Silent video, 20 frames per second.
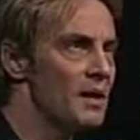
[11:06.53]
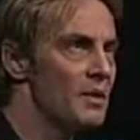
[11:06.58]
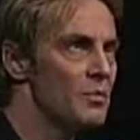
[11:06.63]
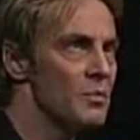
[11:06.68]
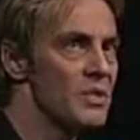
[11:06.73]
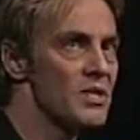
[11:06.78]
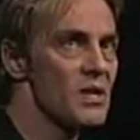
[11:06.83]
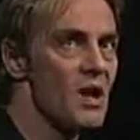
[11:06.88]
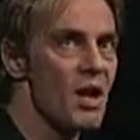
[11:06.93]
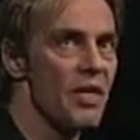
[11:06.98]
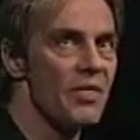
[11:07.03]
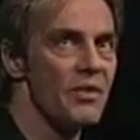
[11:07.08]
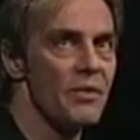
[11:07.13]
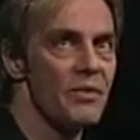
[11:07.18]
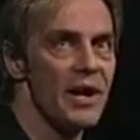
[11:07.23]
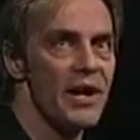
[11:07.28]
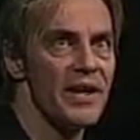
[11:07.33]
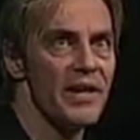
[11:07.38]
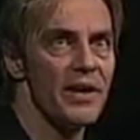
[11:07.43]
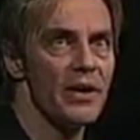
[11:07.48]
was on the
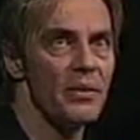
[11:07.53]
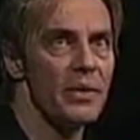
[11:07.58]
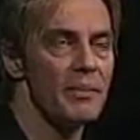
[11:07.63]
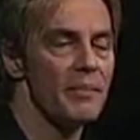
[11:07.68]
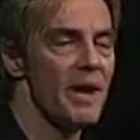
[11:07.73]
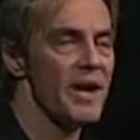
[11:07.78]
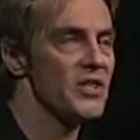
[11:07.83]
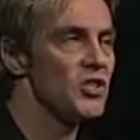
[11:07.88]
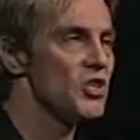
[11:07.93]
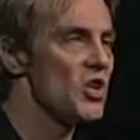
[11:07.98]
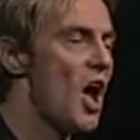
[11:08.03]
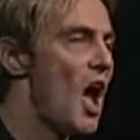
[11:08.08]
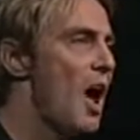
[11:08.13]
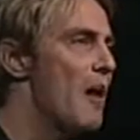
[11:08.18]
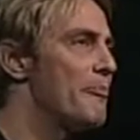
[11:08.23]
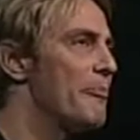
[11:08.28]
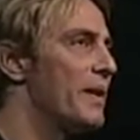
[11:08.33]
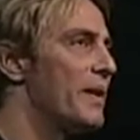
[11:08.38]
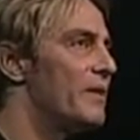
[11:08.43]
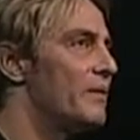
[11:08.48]
radio in my
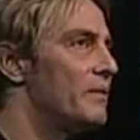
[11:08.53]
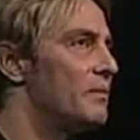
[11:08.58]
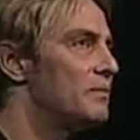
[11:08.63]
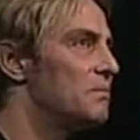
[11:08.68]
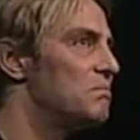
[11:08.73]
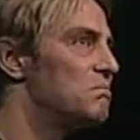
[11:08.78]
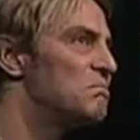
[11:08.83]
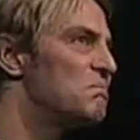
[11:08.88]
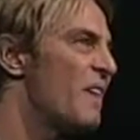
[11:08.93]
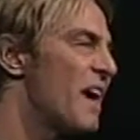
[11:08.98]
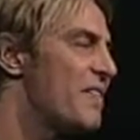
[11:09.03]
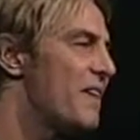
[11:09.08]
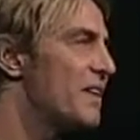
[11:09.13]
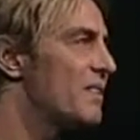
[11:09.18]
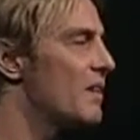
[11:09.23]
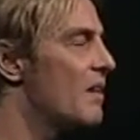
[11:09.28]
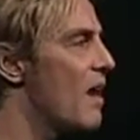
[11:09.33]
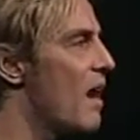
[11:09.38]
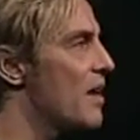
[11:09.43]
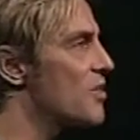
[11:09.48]
shop, and I
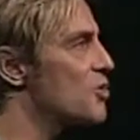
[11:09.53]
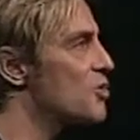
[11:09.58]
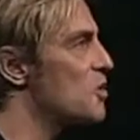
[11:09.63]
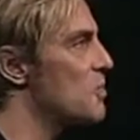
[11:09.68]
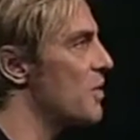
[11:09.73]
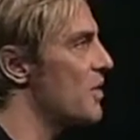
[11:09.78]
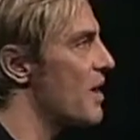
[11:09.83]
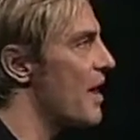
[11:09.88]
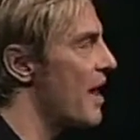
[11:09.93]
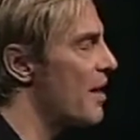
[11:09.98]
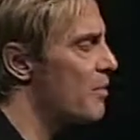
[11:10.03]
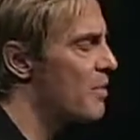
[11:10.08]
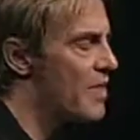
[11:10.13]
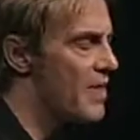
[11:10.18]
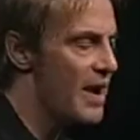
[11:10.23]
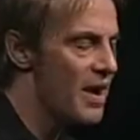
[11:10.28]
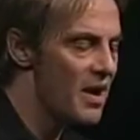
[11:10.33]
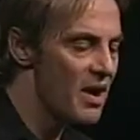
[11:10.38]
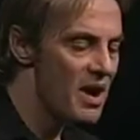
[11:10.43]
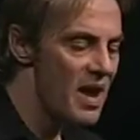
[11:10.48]
think the costumer and I were
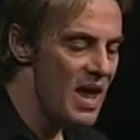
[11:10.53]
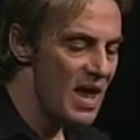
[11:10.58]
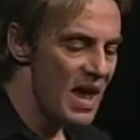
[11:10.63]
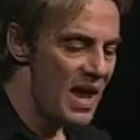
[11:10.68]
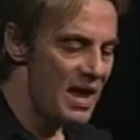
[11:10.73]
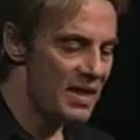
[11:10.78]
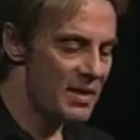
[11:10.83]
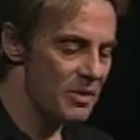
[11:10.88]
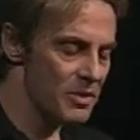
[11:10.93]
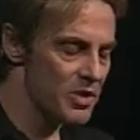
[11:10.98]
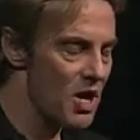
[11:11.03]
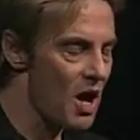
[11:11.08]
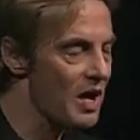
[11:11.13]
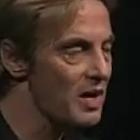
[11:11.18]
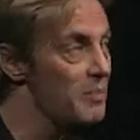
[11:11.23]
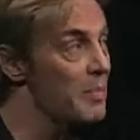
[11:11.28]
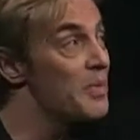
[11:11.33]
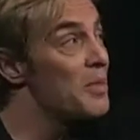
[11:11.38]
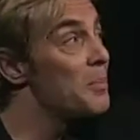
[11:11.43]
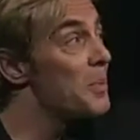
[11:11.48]
there, and they were
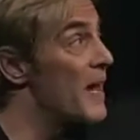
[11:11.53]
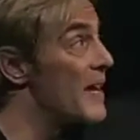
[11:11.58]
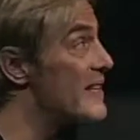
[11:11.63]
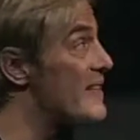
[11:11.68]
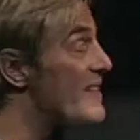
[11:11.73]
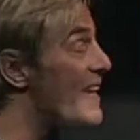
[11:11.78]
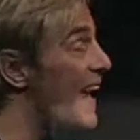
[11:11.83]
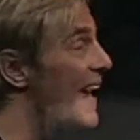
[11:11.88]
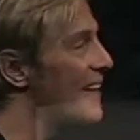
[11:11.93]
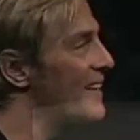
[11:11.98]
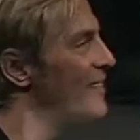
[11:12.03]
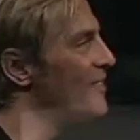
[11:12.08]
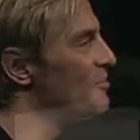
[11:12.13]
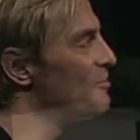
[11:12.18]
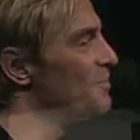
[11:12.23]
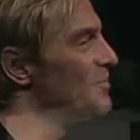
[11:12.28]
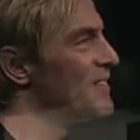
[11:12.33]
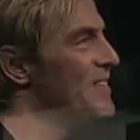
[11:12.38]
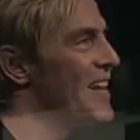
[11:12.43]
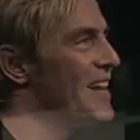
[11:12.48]
talking about the blood scandal.
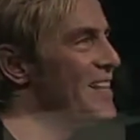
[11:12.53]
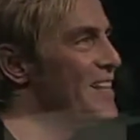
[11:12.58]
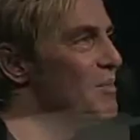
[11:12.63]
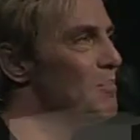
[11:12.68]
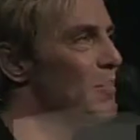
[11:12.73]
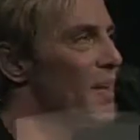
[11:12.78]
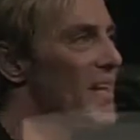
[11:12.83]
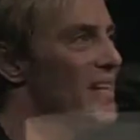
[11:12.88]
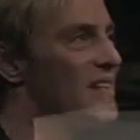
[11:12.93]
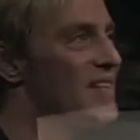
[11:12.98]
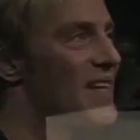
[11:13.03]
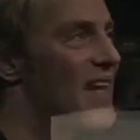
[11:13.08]
Tainted blood